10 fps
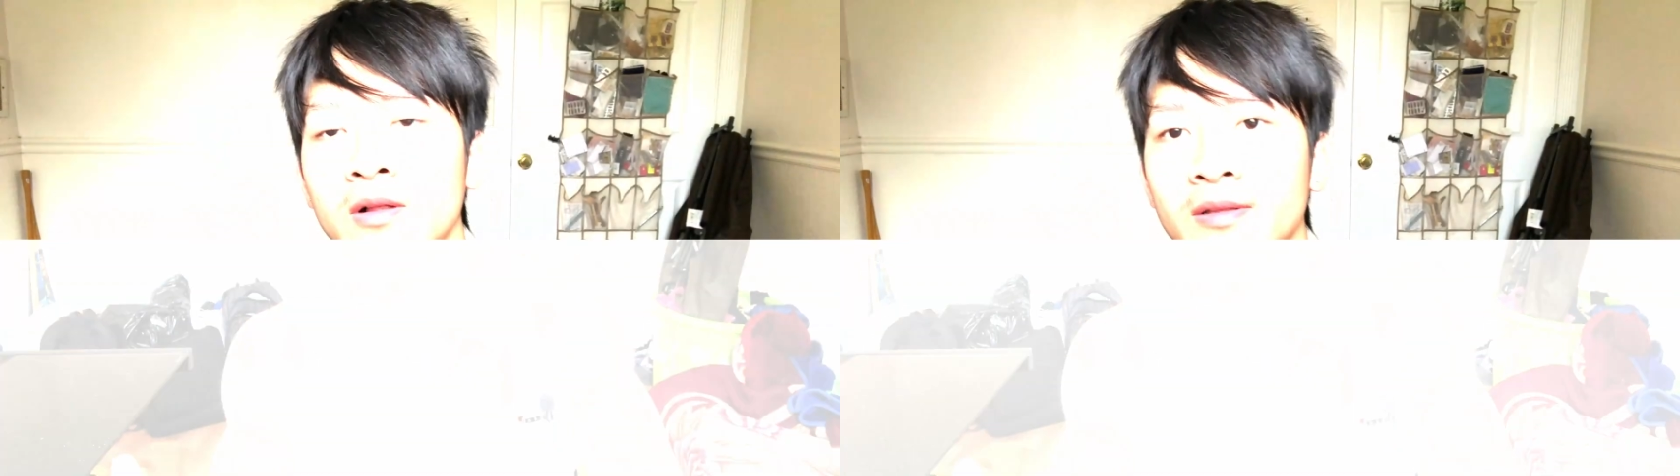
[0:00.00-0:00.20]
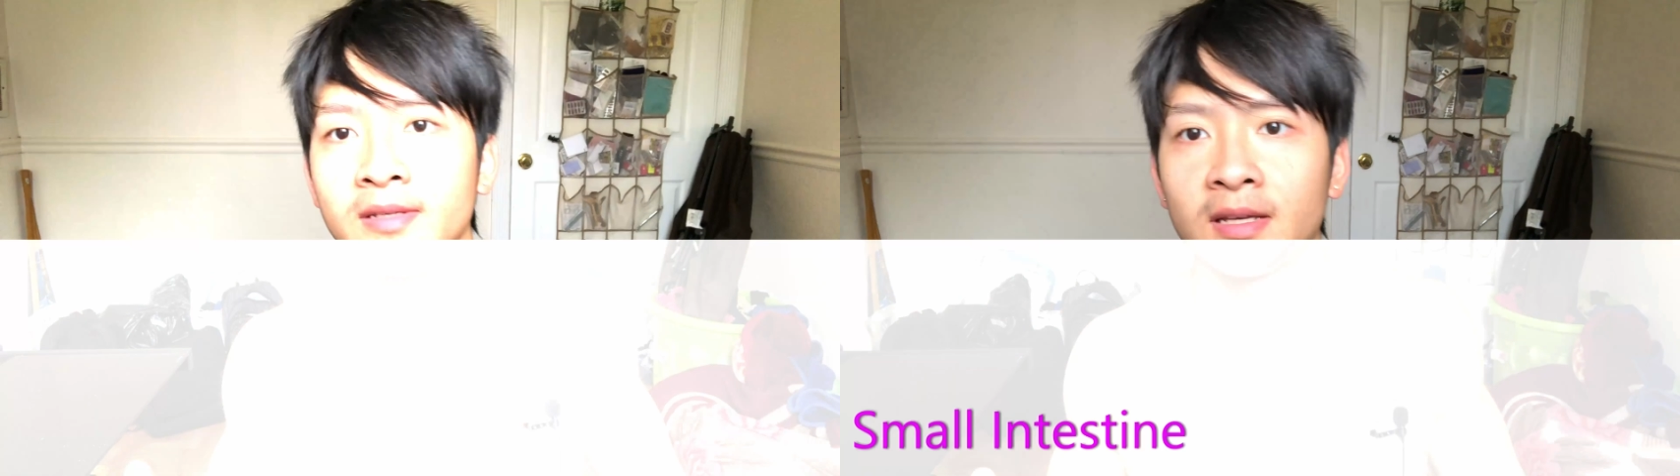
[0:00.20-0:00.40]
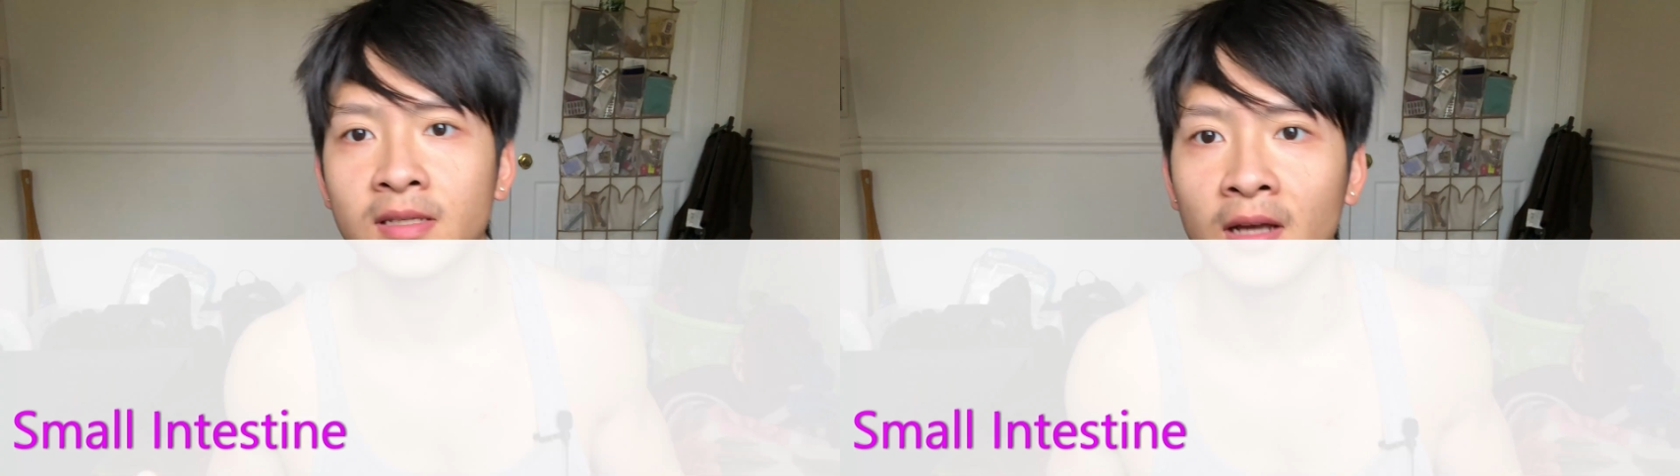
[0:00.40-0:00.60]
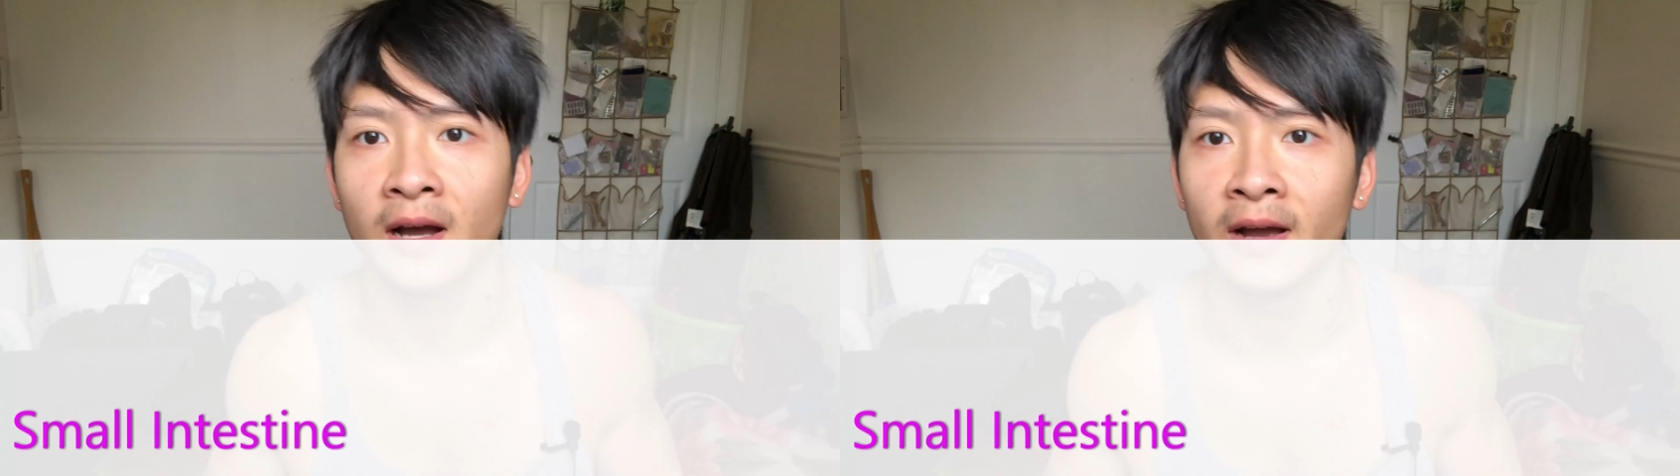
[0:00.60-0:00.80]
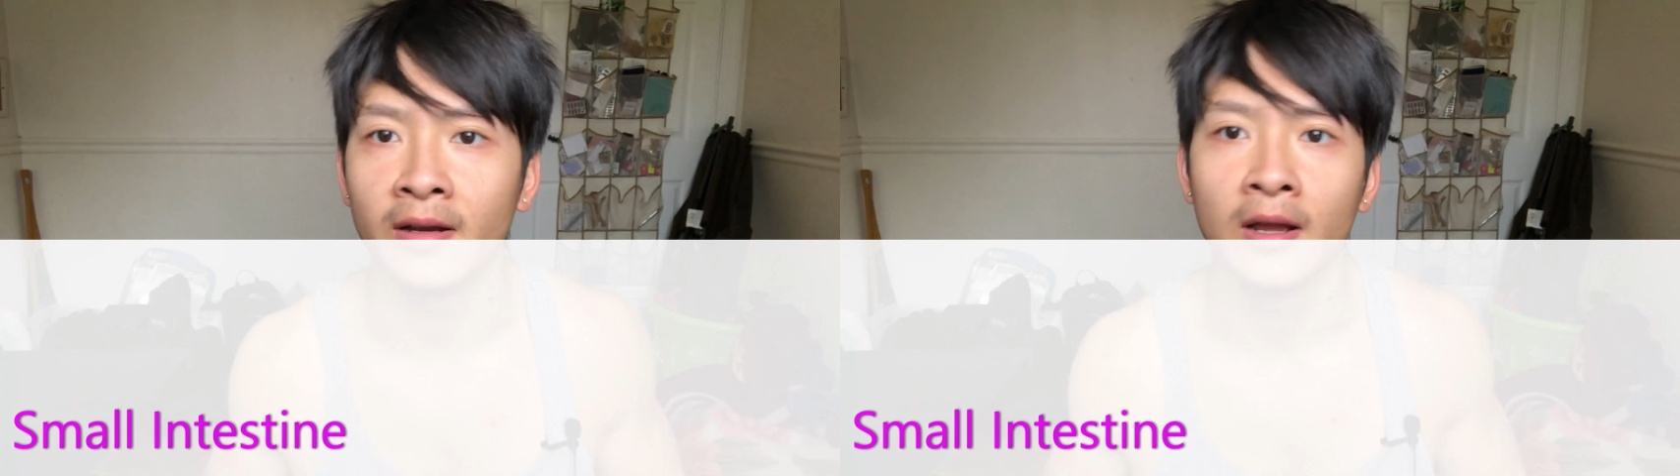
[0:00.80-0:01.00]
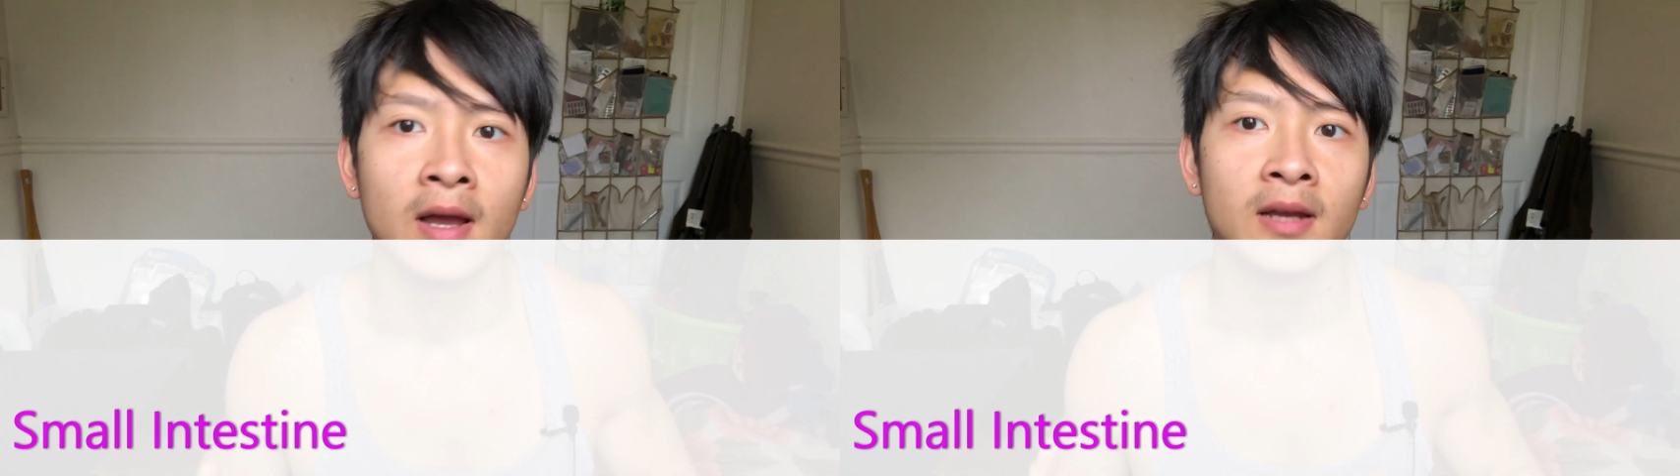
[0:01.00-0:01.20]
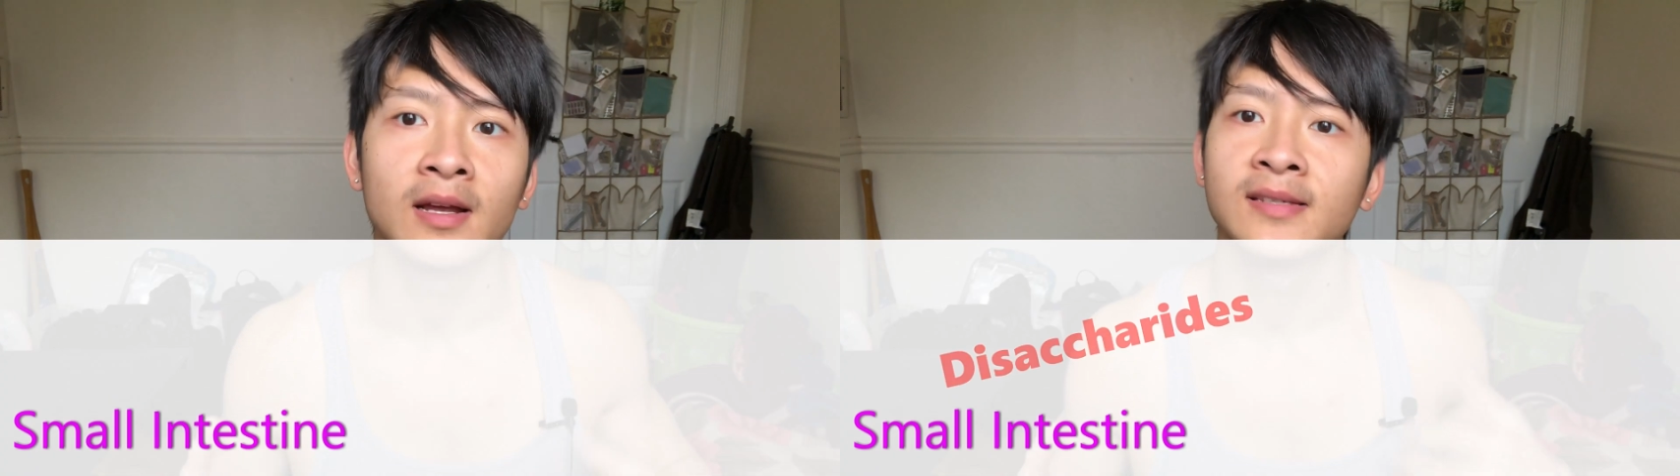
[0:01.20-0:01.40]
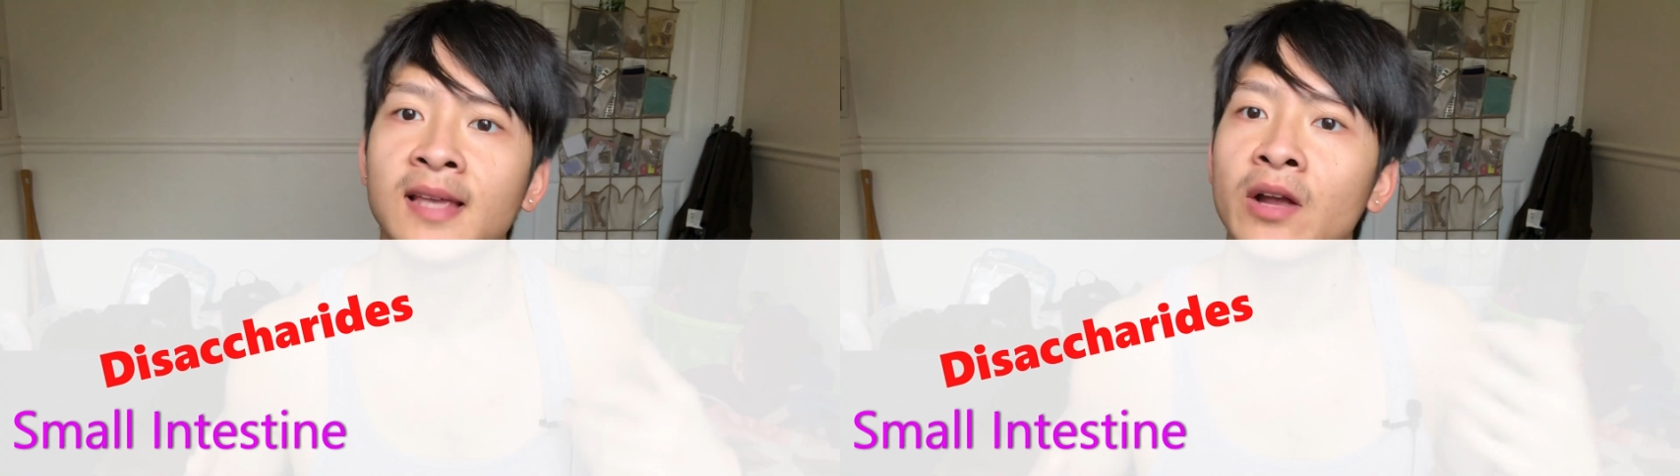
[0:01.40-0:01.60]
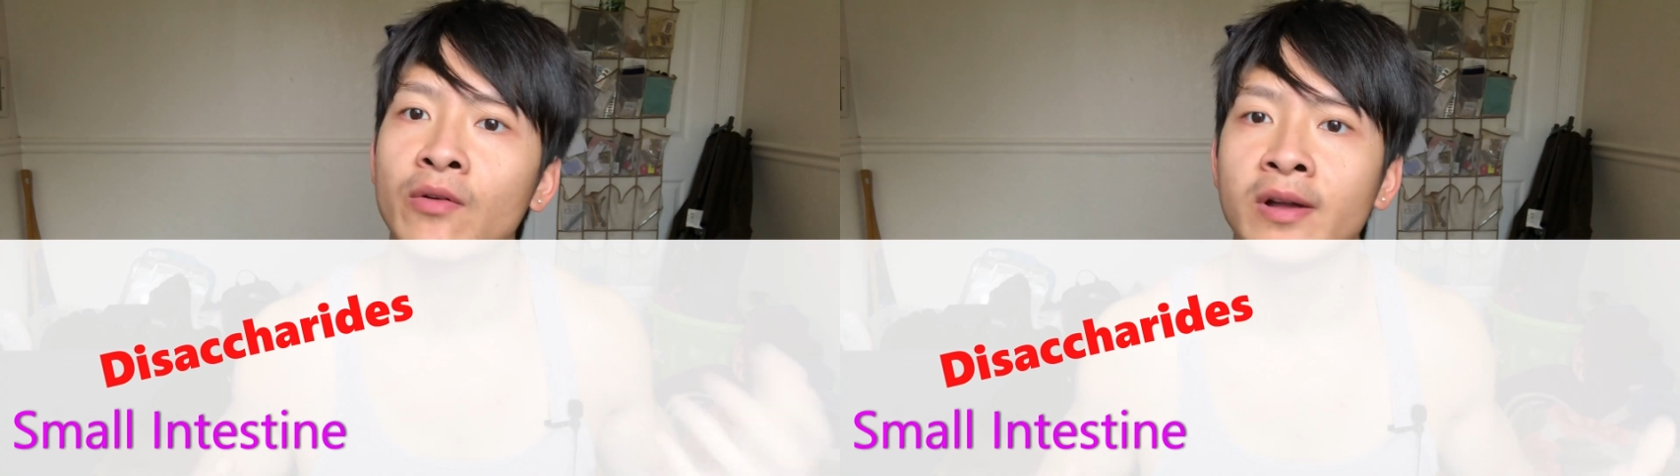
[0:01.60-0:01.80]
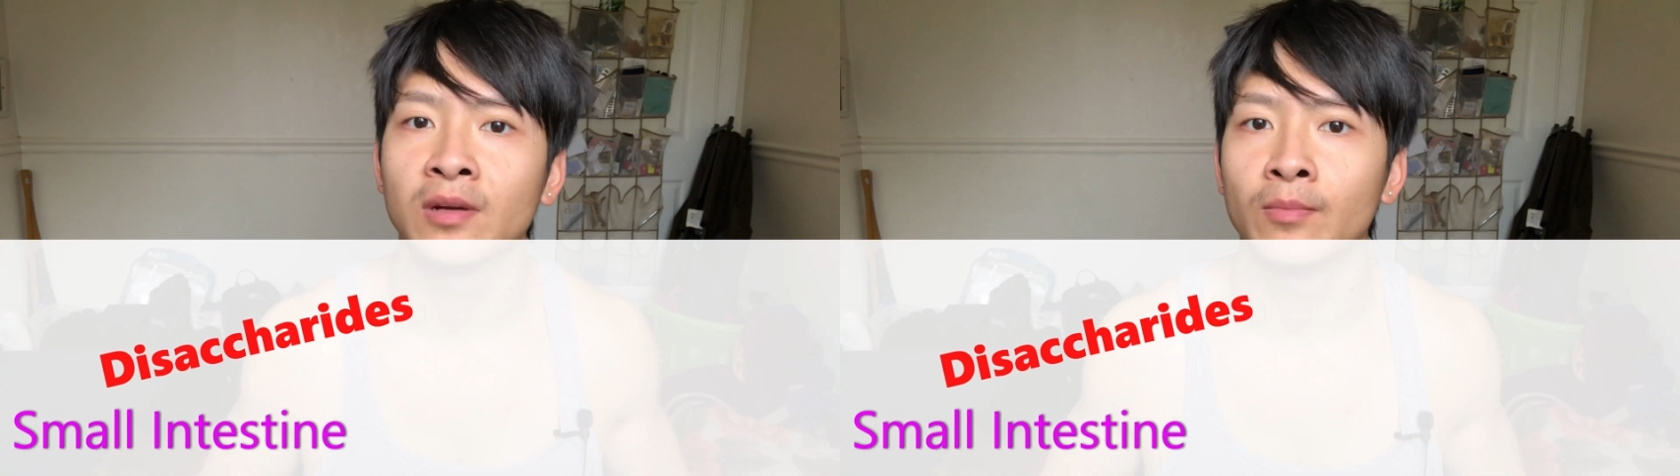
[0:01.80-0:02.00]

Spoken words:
intestine, disaccharides